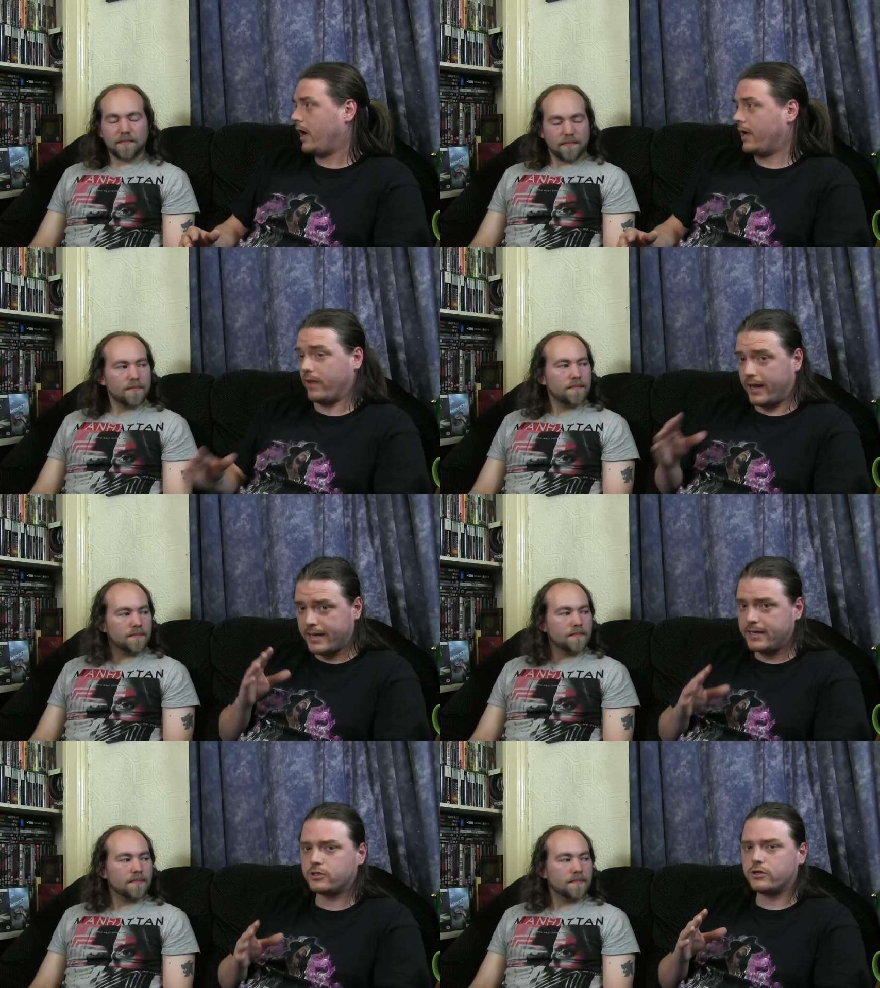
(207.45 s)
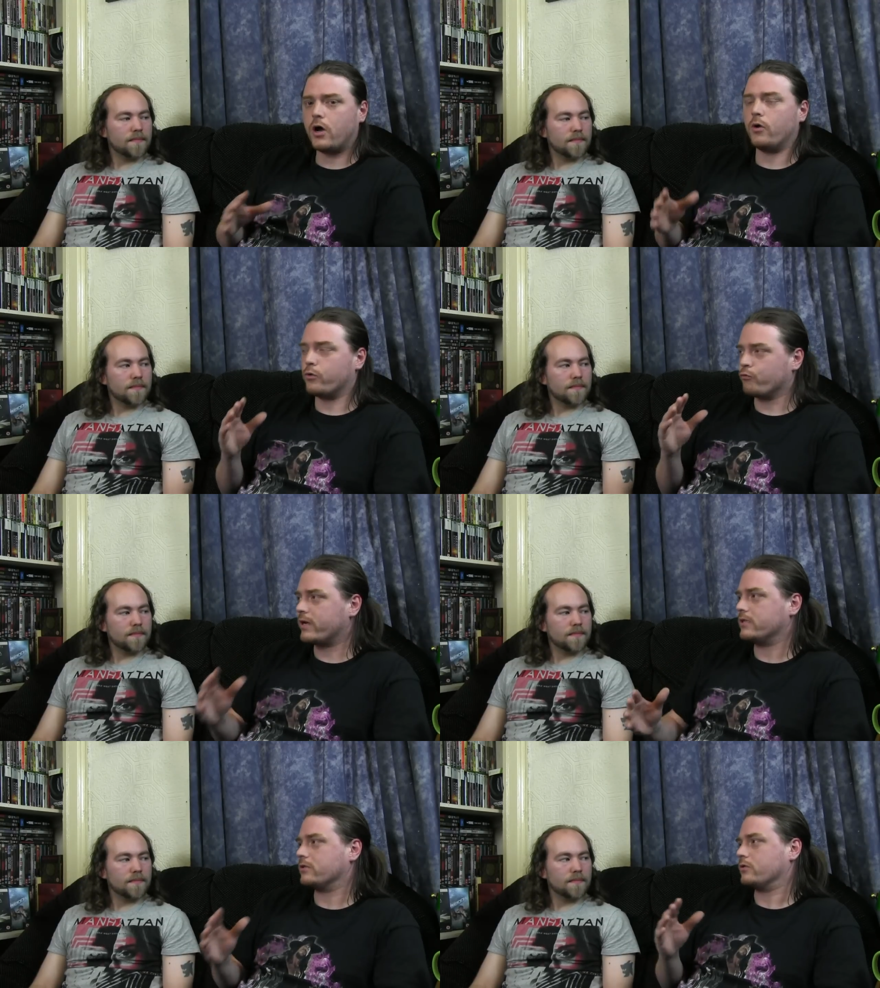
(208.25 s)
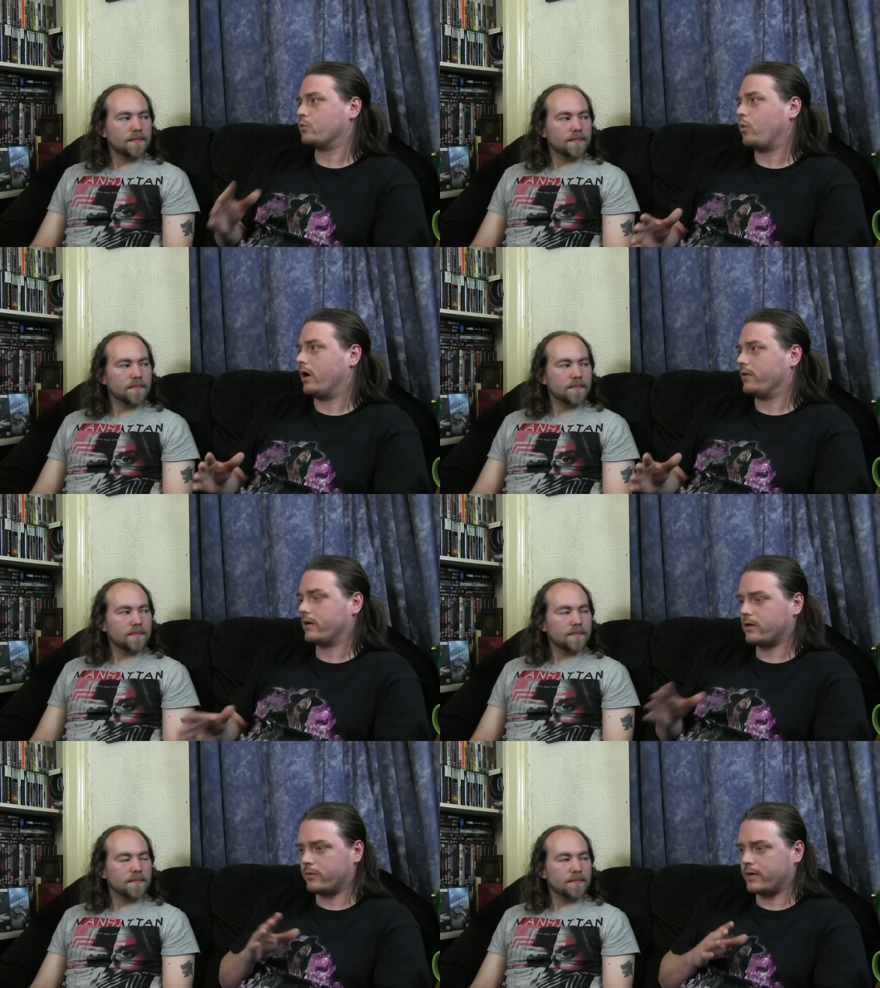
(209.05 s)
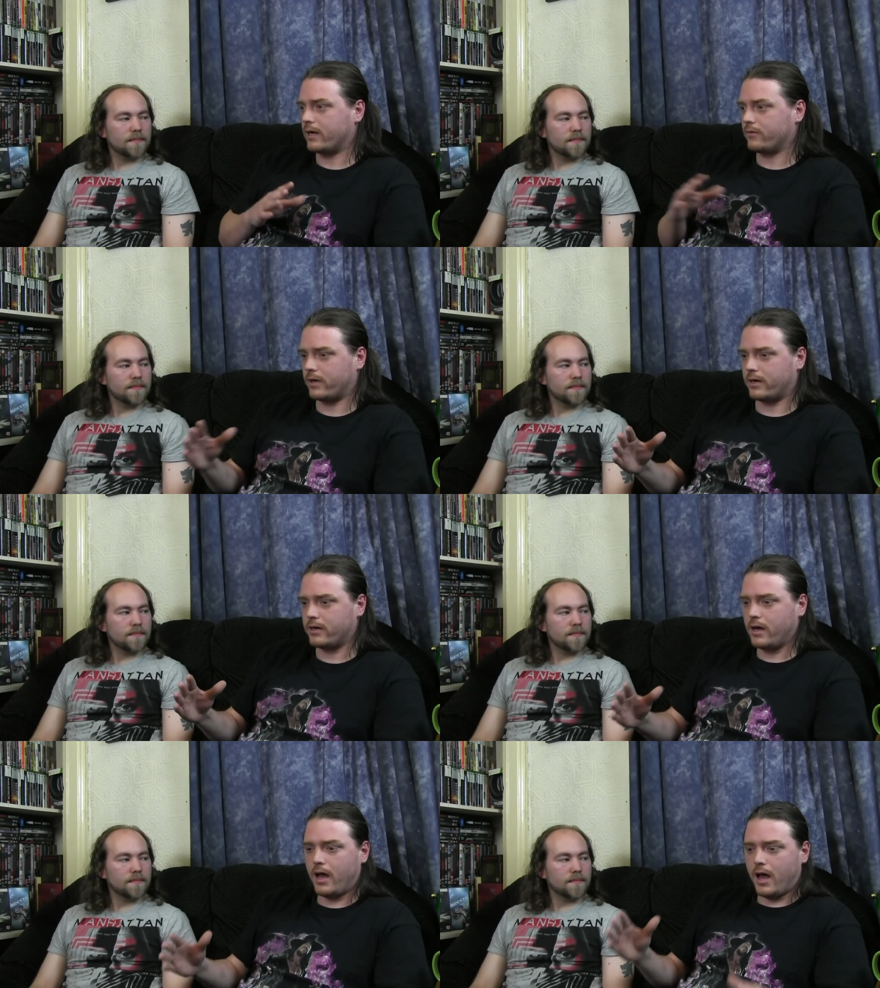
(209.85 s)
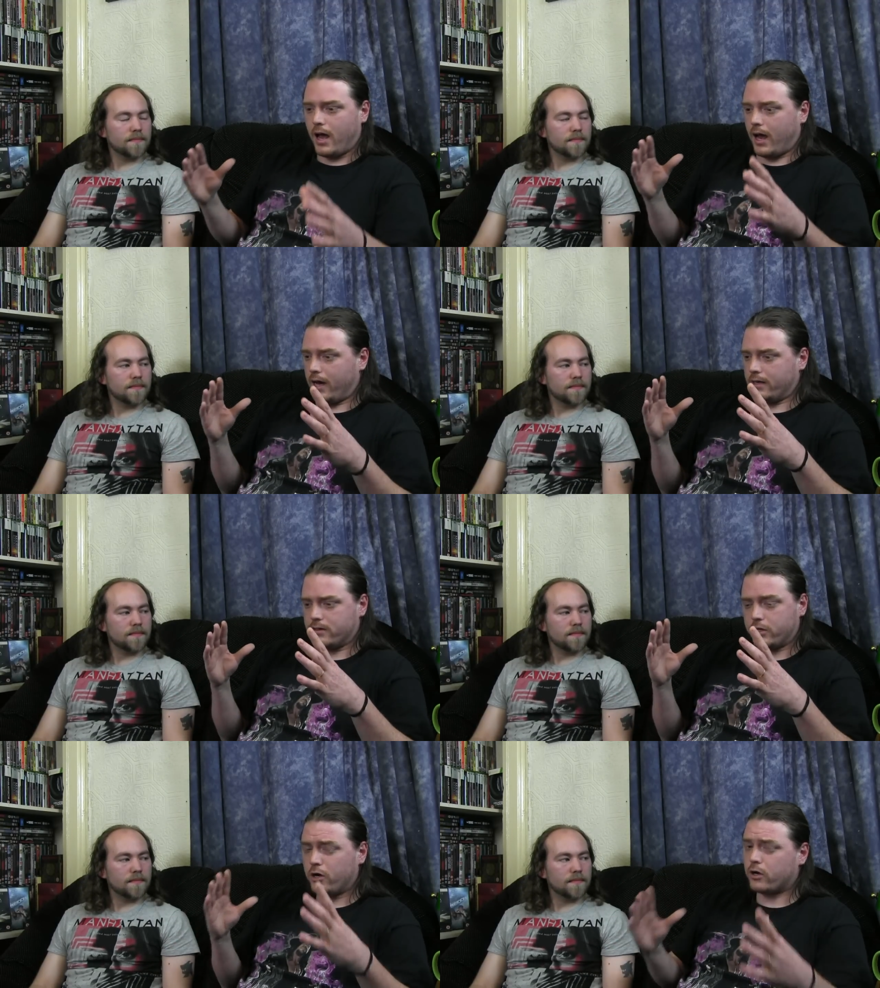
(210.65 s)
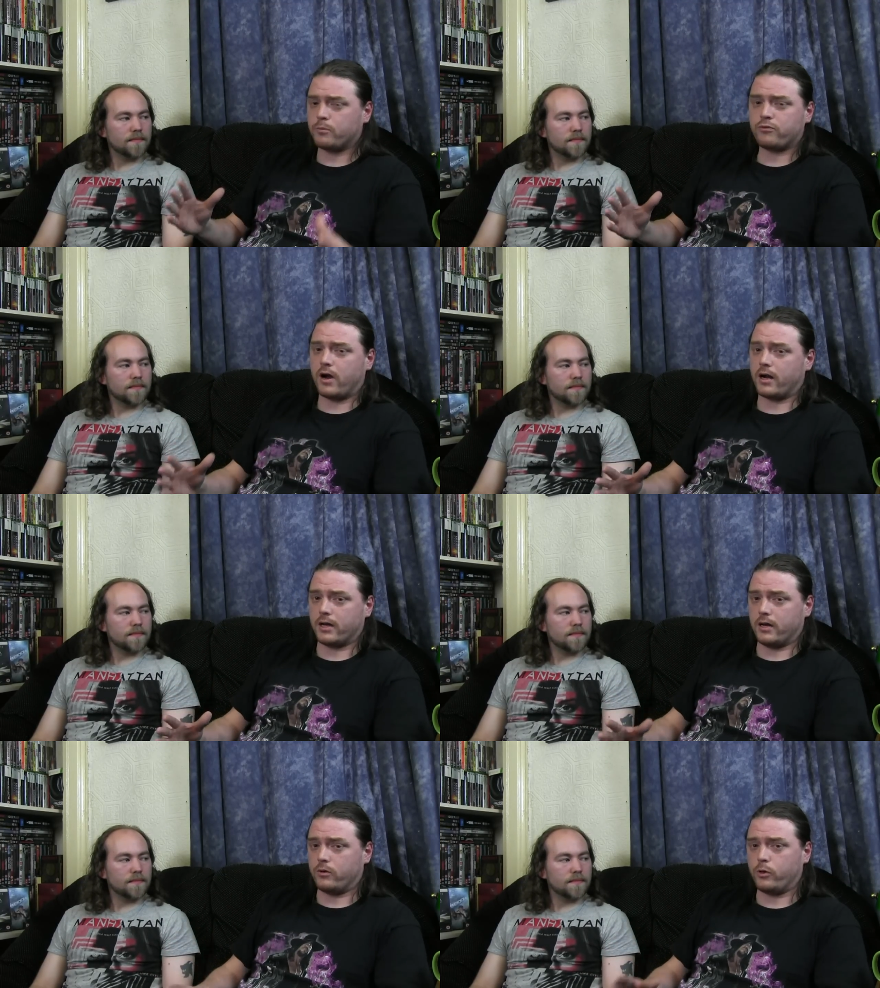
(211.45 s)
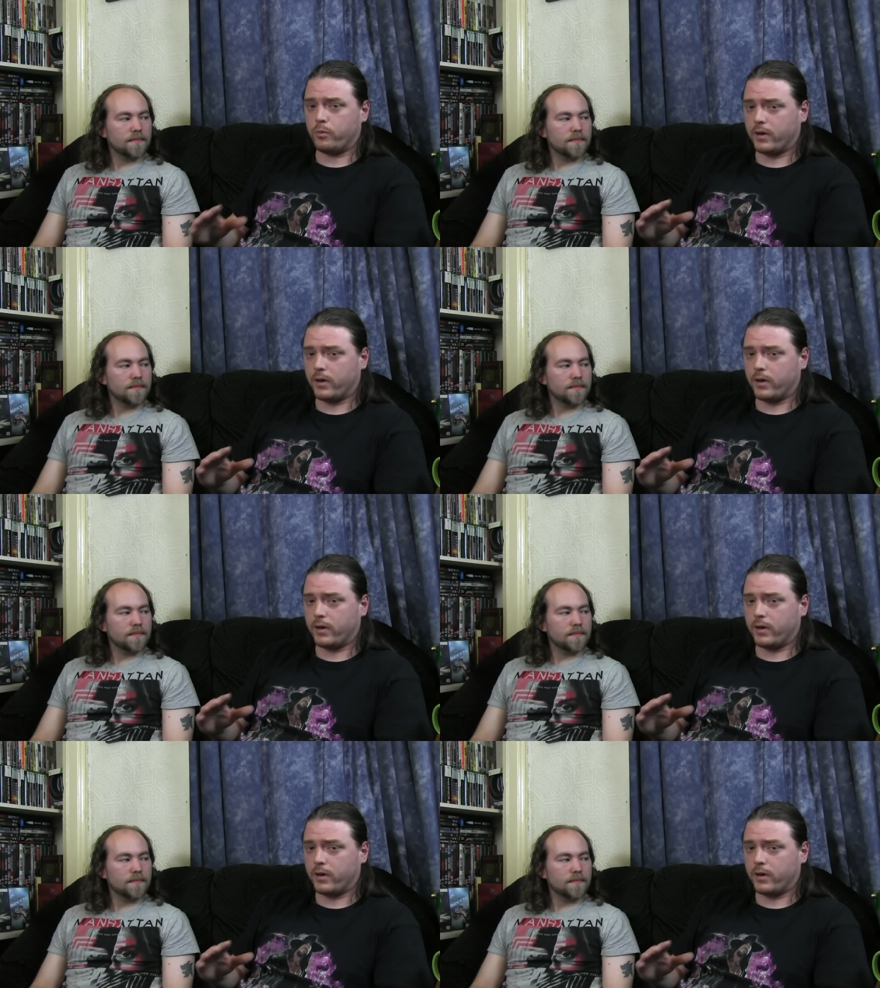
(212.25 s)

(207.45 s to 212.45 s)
Speaker 1: and they each know the reasons why they're going out there. And Jürgen Prochnow, who